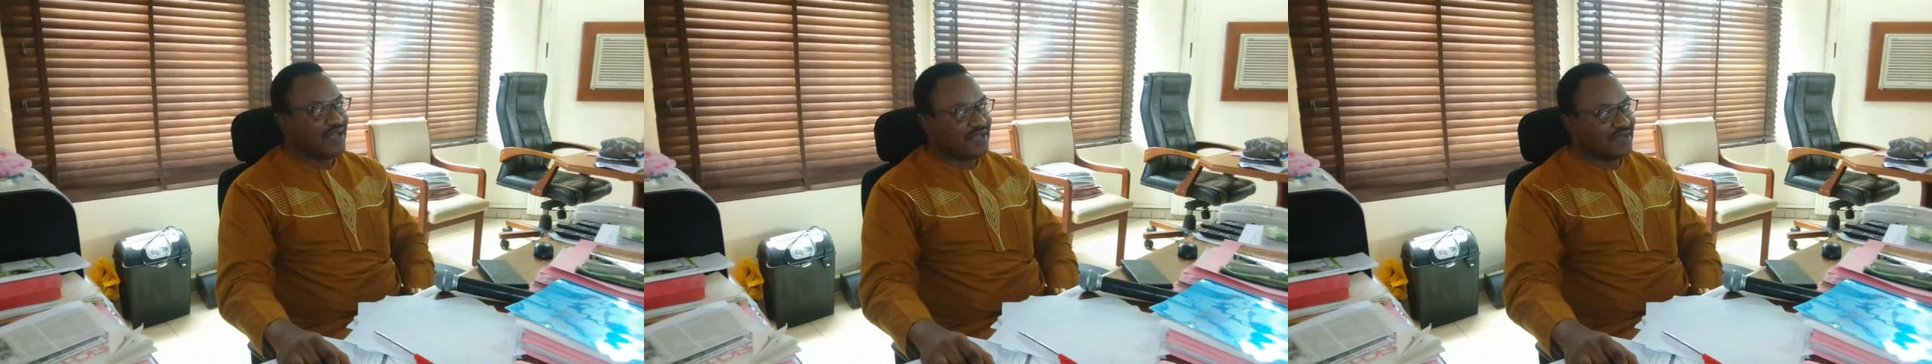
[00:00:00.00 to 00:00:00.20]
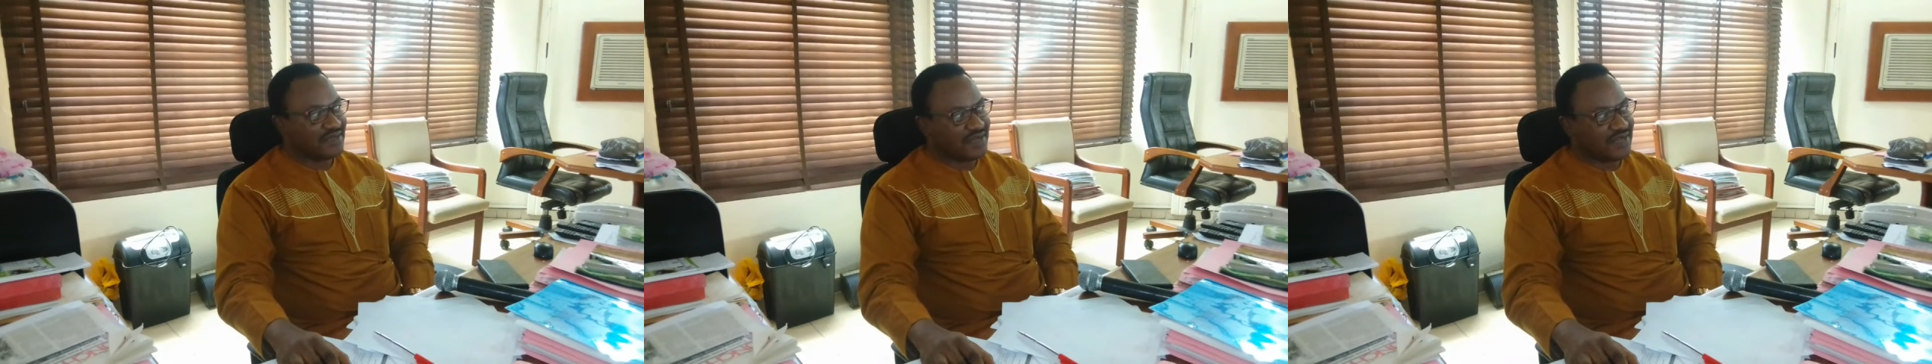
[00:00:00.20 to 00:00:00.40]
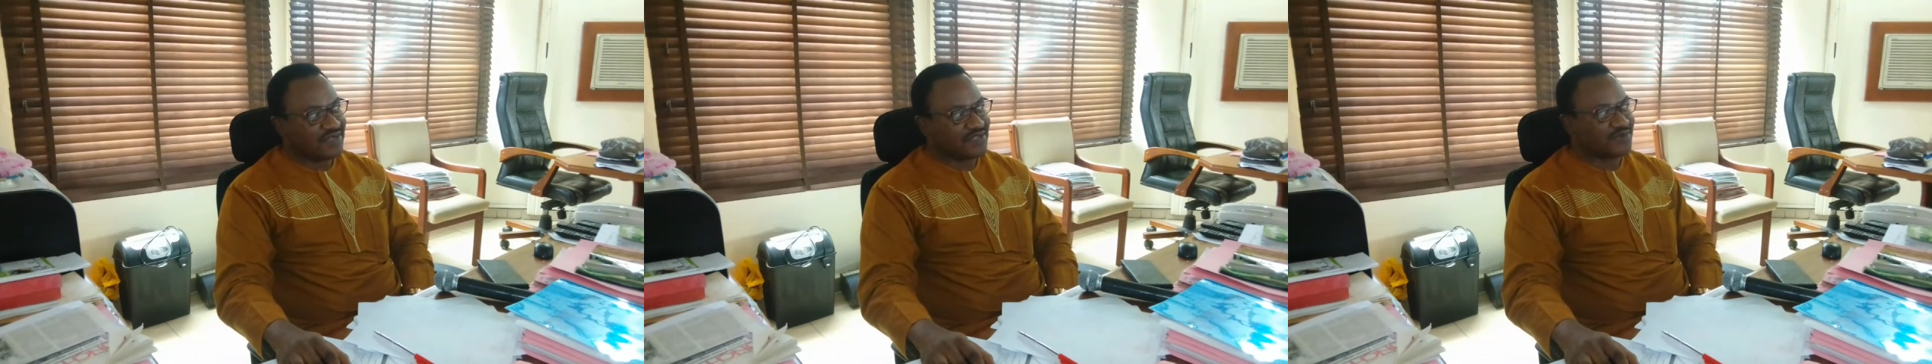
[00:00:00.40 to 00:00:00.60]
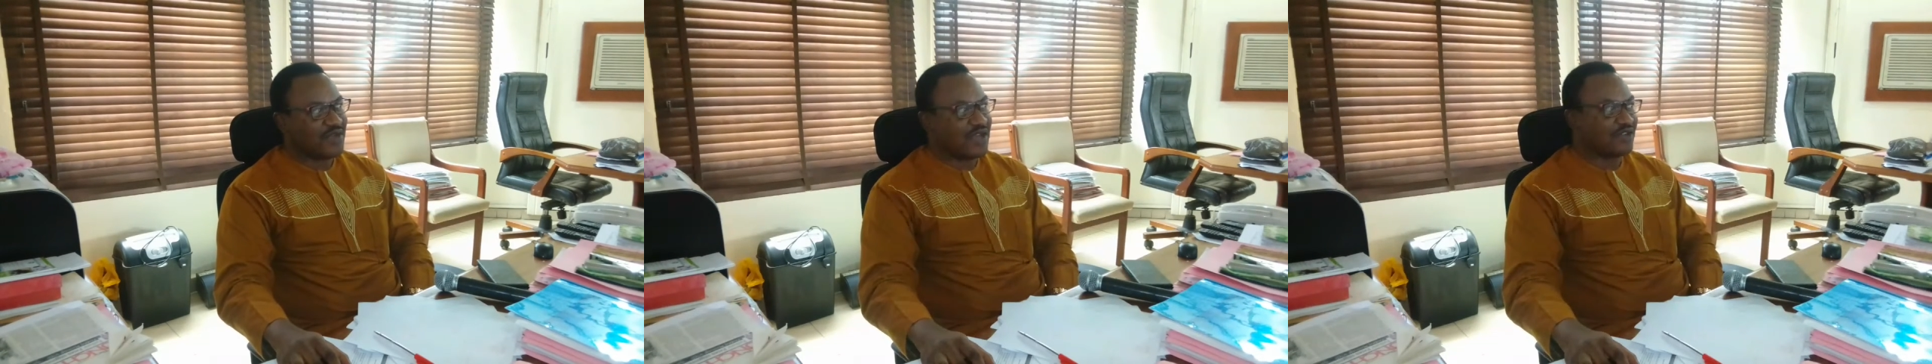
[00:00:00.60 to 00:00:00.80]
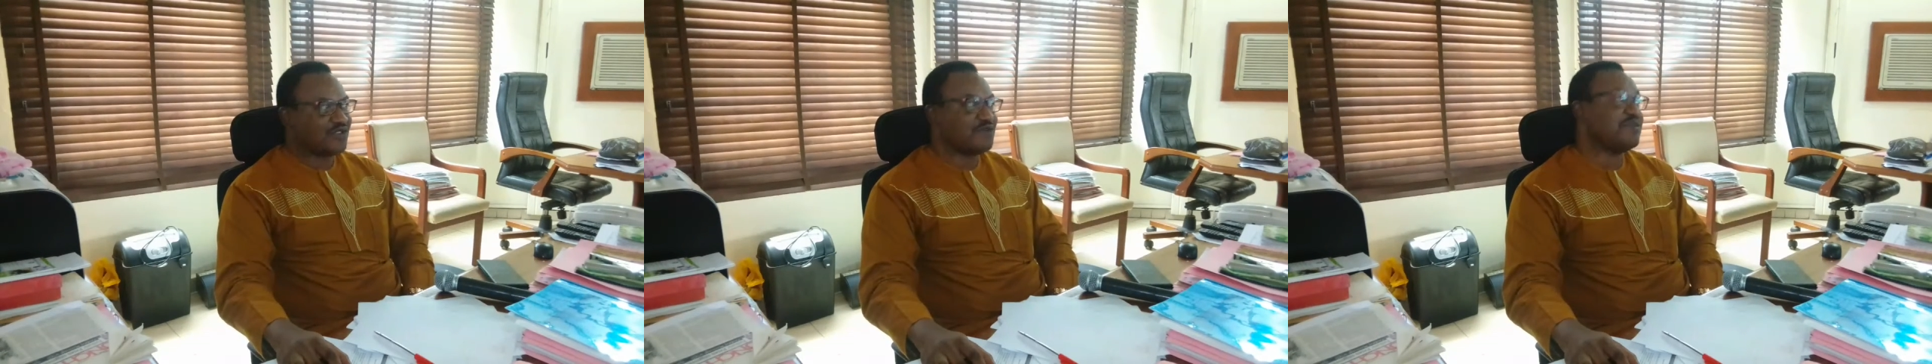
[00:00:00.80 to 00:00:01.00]
And that is
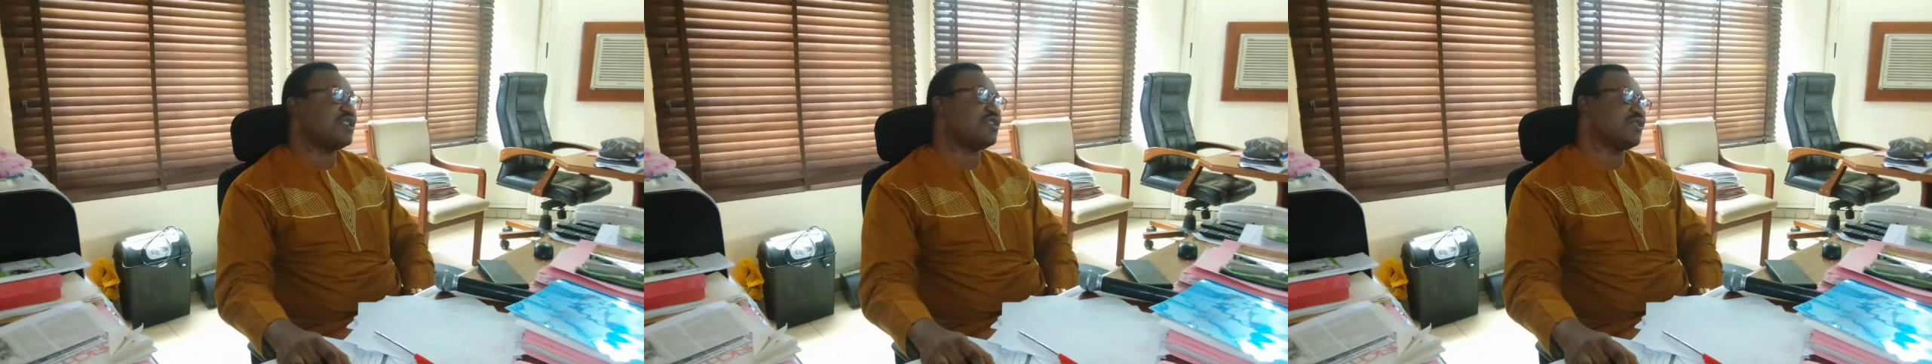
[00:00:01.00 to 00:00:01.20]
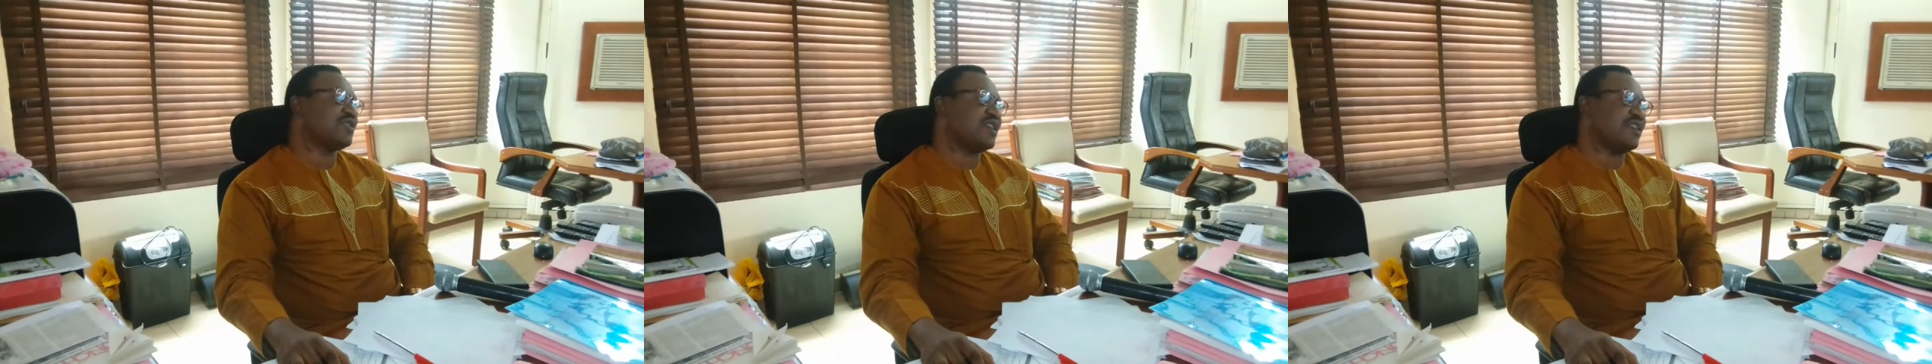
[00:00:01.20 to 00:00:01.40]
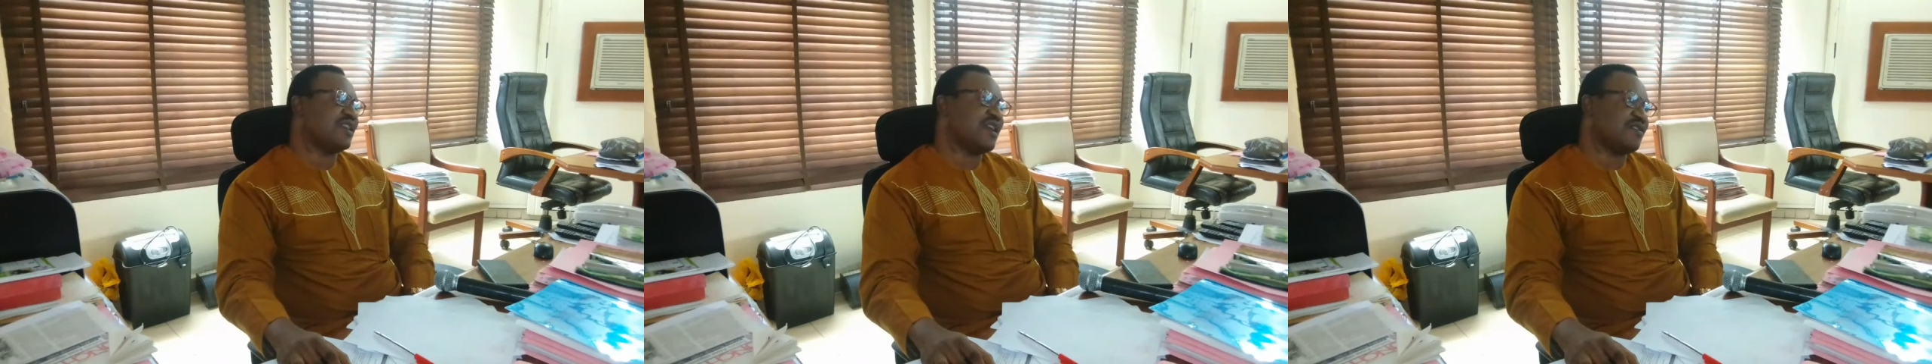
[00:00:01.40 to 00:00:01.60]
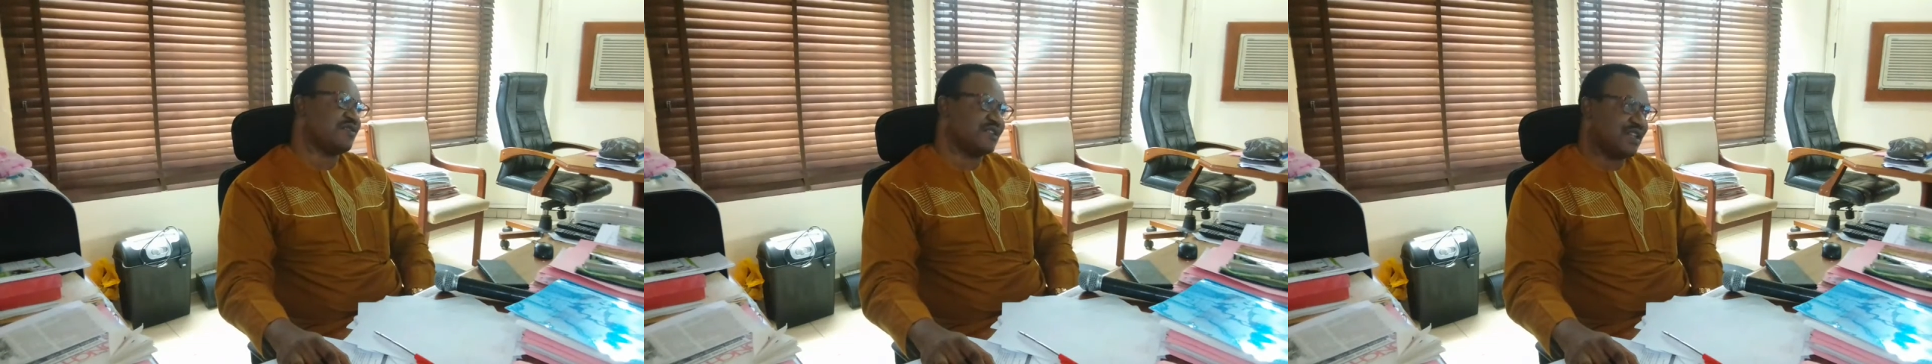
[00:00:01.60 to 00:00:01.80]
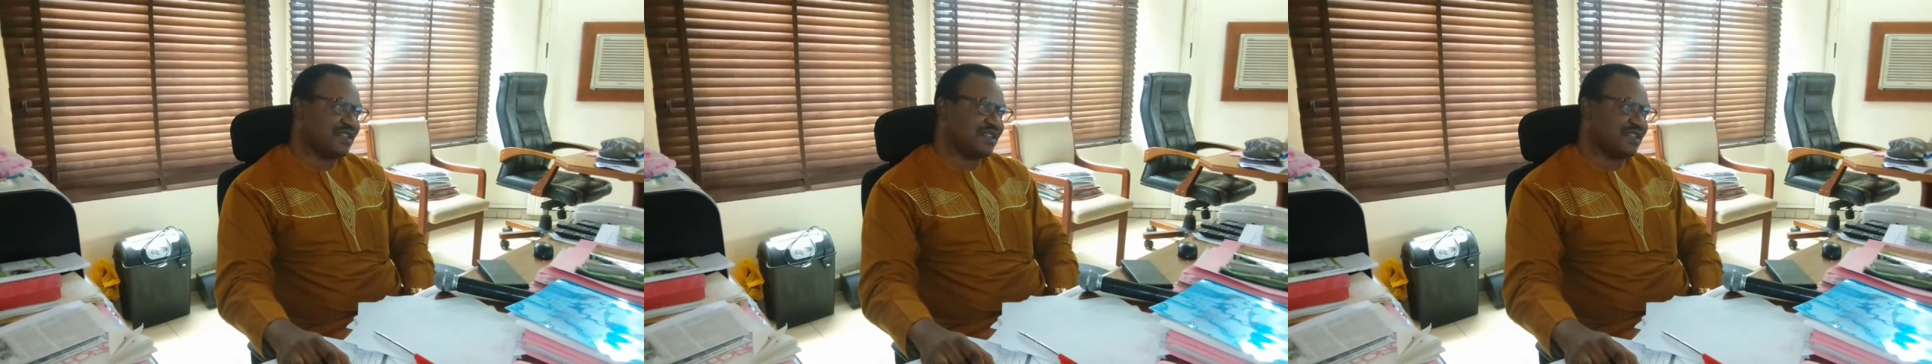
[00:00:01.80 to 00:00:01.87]
why I also mentioned earlier